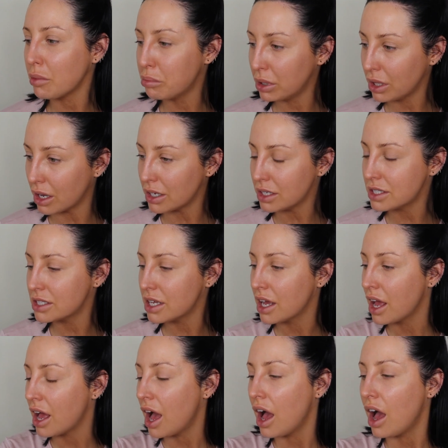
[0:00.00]
Plus,
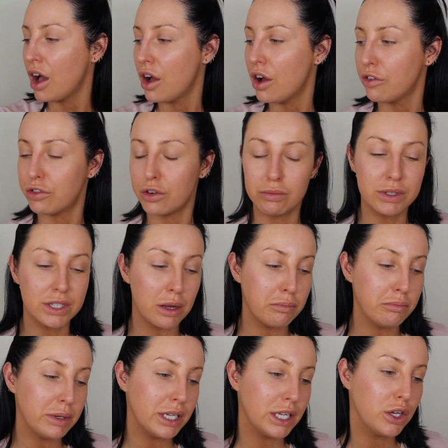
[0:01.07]
from
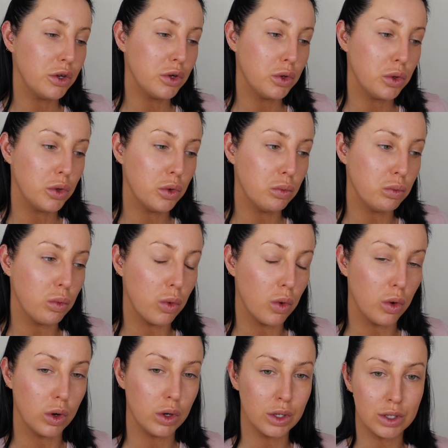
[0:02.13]
somebody who
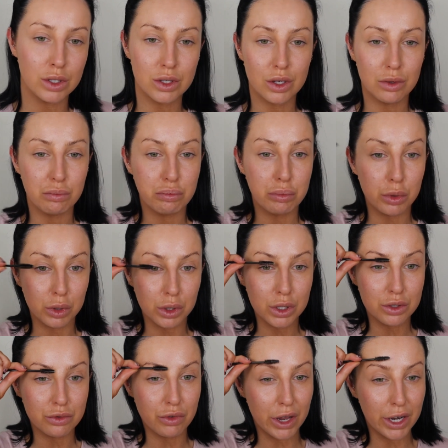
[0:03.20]
was
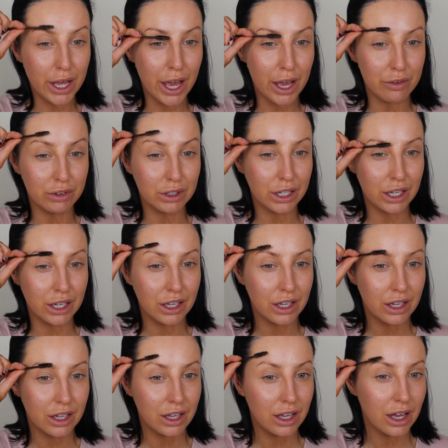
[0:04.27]
bullied very heavily
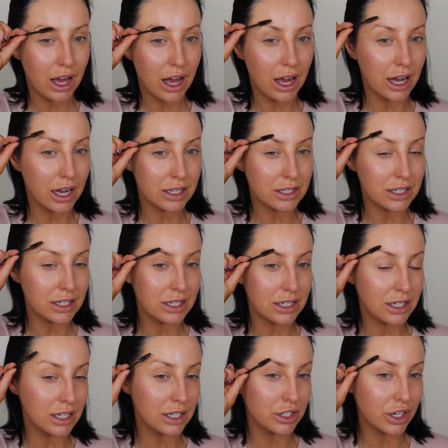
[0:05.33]
as a
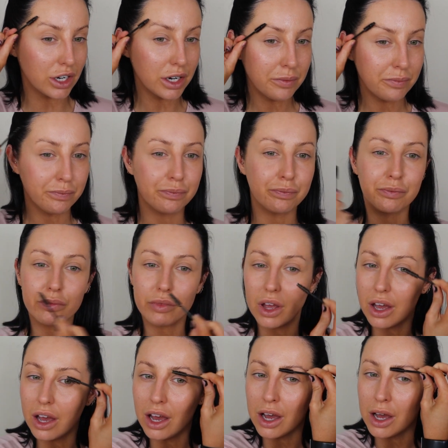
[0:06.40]
teenager,
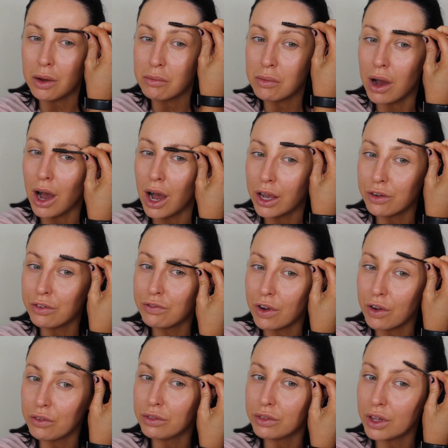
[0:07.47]
I
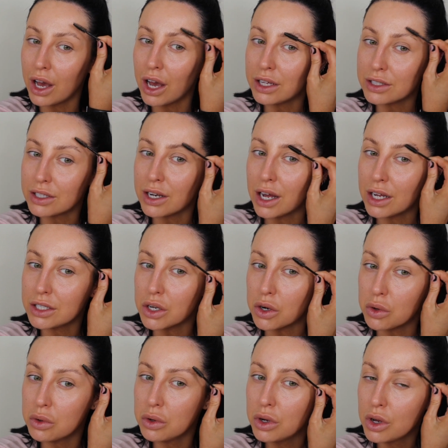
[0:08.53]
found that as an
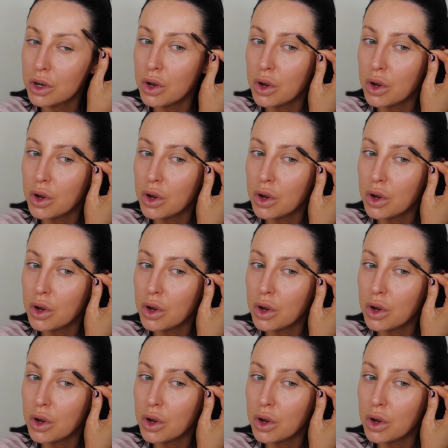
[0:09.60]
adult,